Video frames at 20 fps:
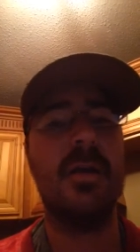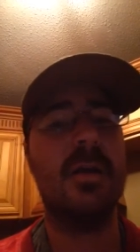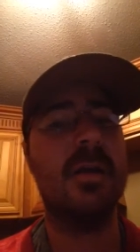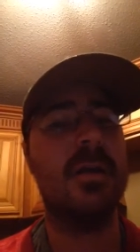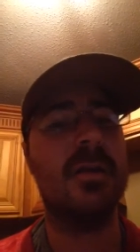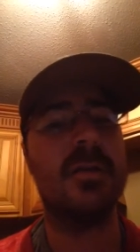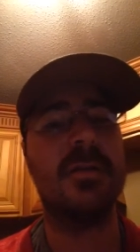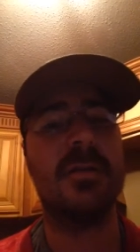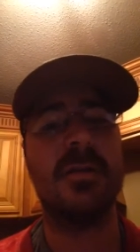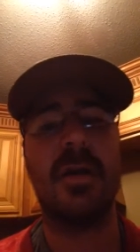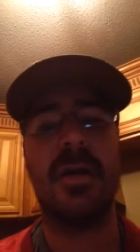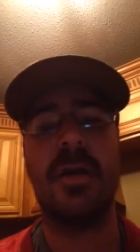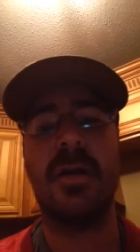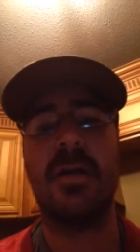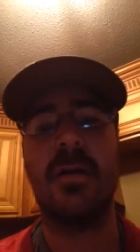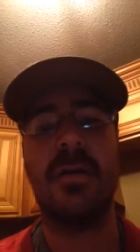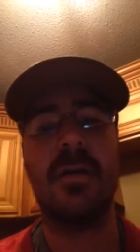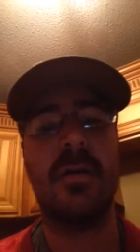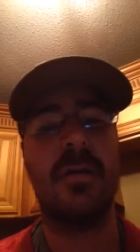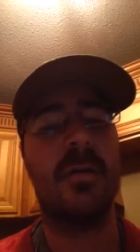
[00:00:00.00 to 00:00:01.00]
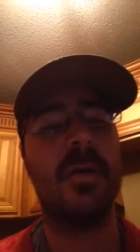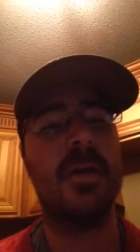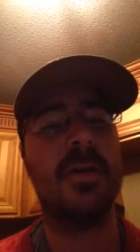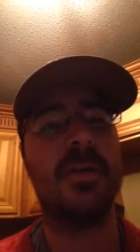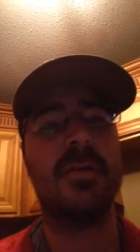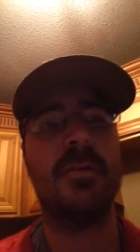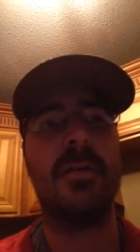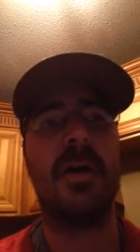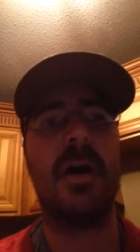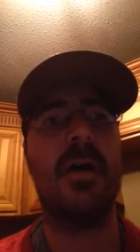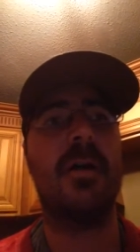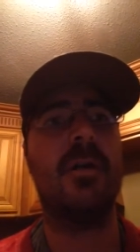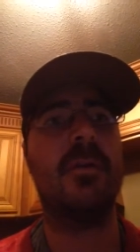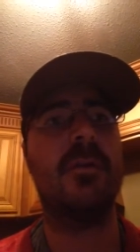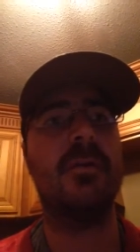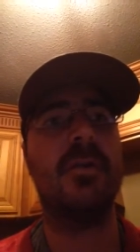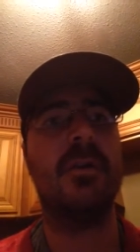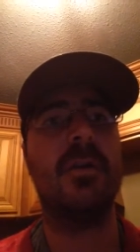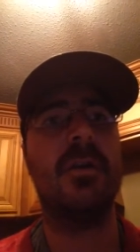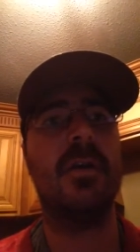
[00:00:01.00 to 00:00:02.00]
is like uh, it's
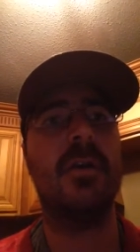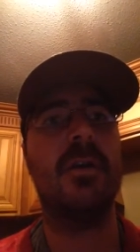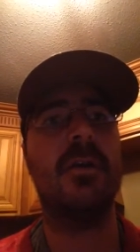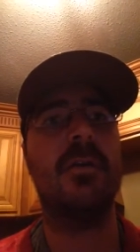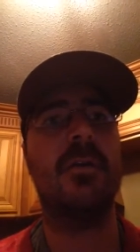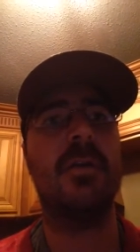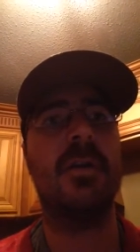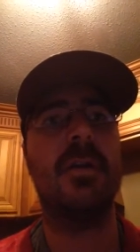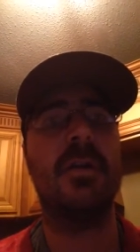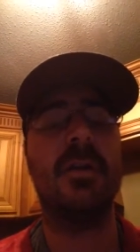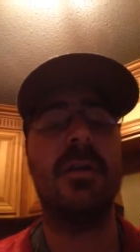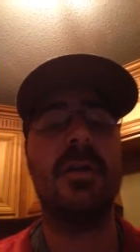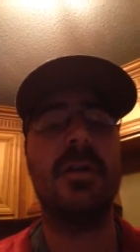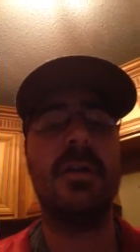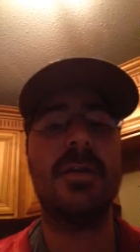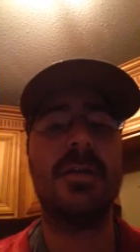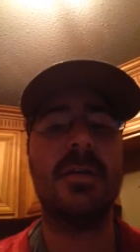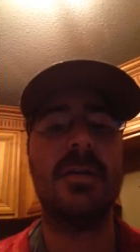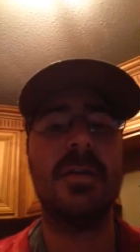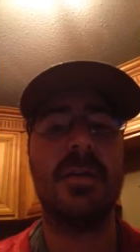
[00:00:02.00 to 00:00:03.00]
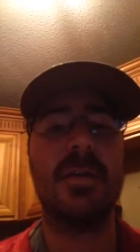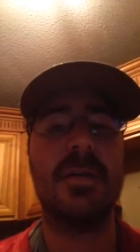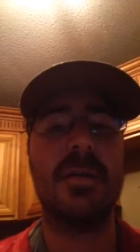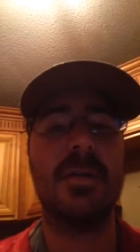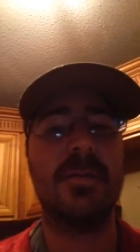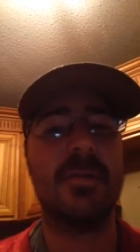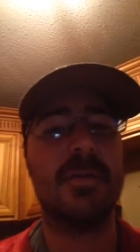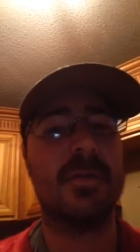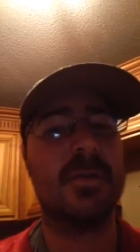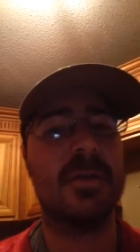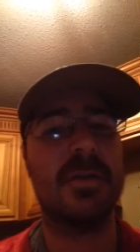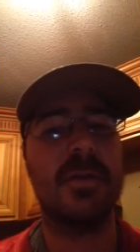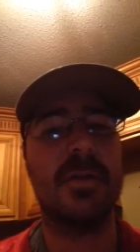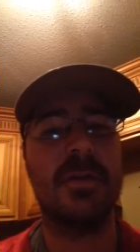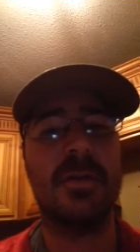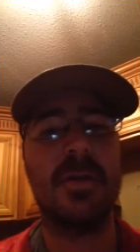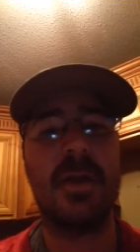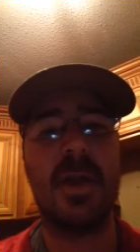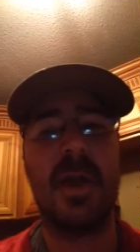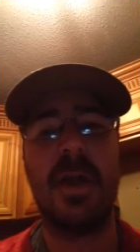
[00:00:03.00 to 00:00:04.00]
about you know at least sixty
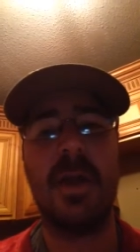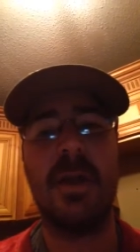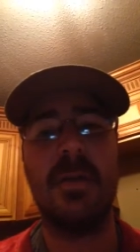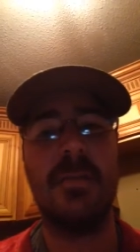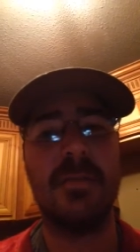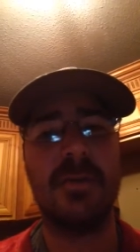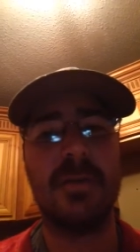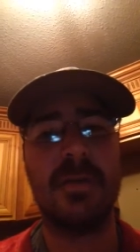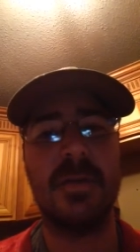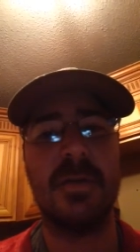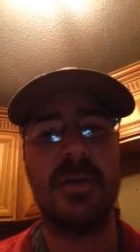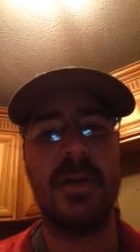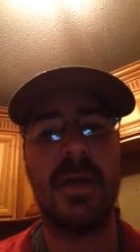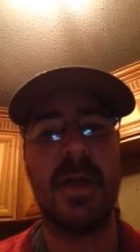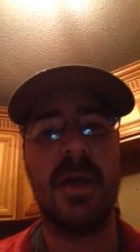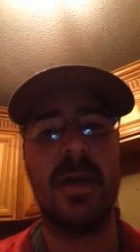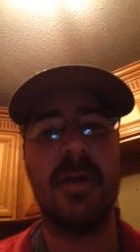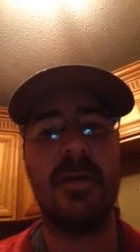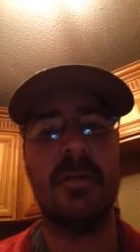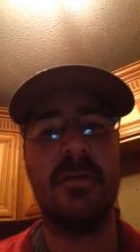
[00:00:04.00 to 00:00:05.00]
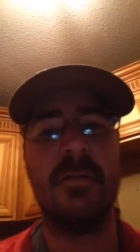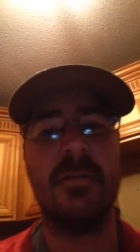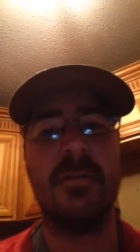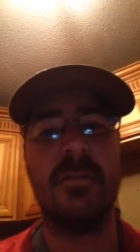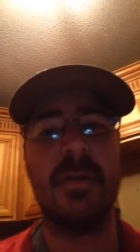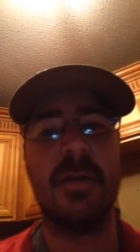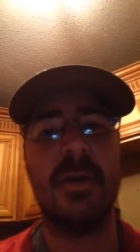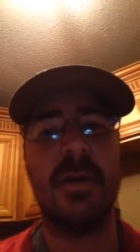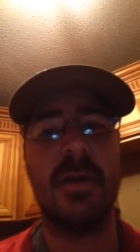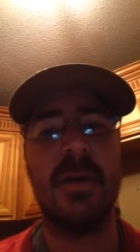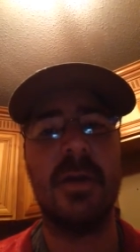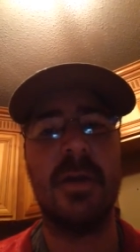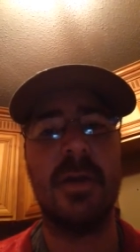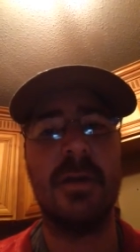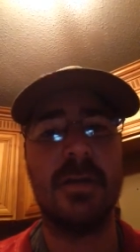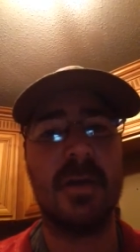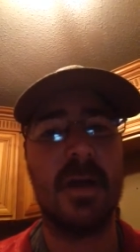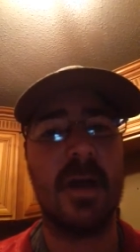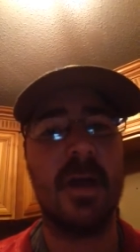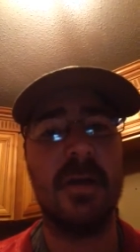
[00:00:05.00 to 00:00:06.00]
percent to eighty percent down at,
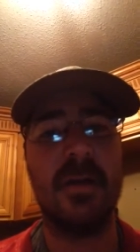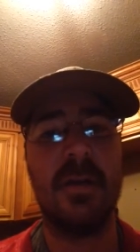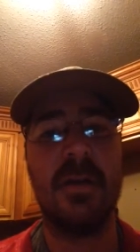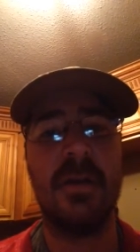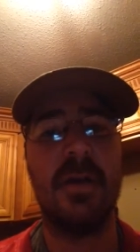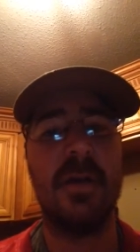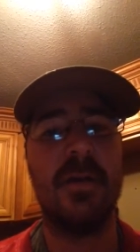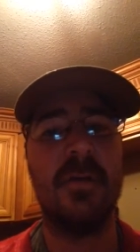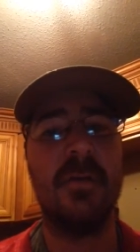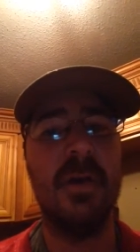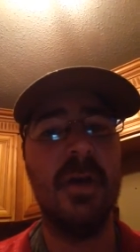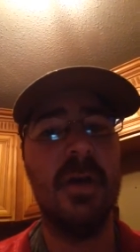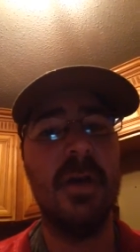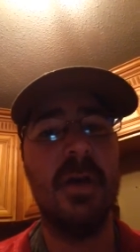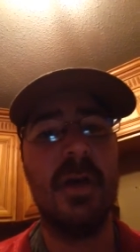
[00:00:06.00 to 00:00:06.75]
at time, you know,